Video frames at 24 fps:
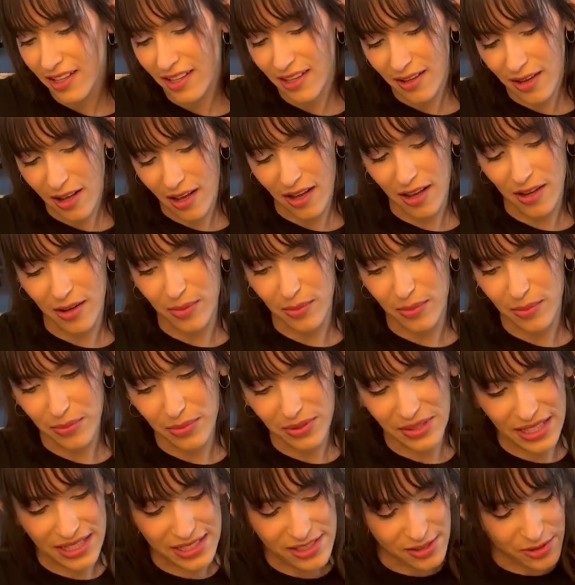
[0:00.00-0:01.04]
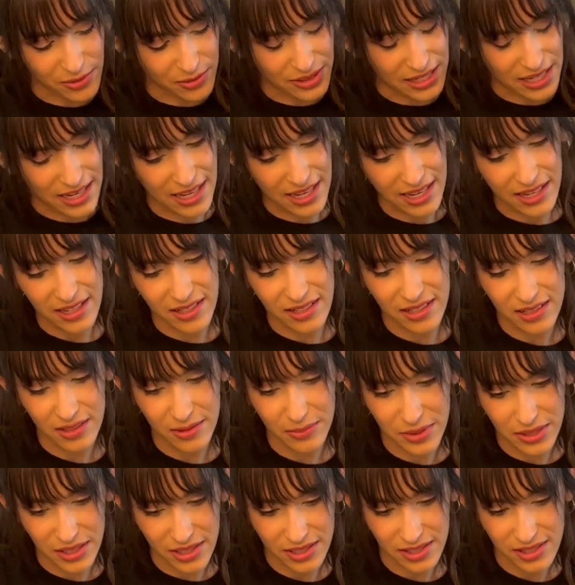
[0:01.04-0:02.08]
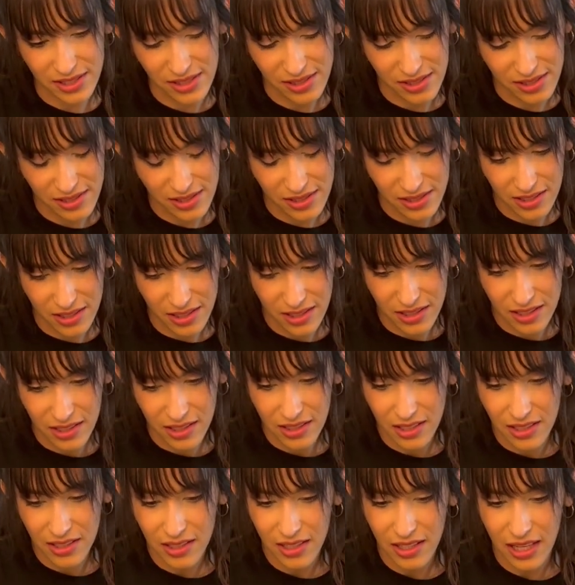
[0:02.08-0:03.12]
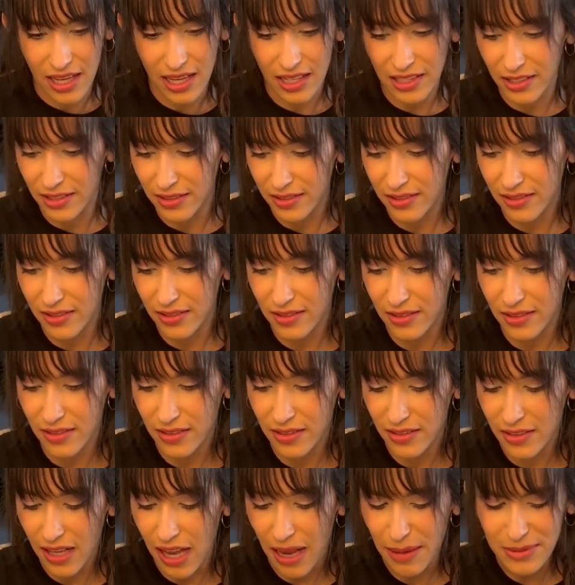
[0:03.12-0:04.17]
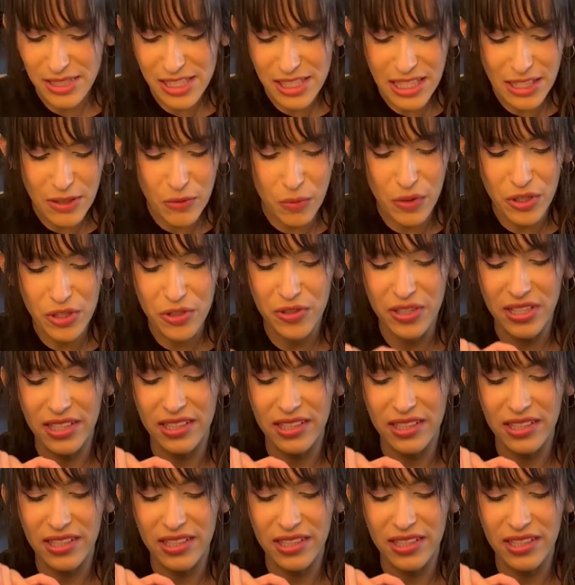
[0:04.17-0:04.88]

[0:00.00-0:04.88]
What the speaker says: But that's okay because I'm just like wondering,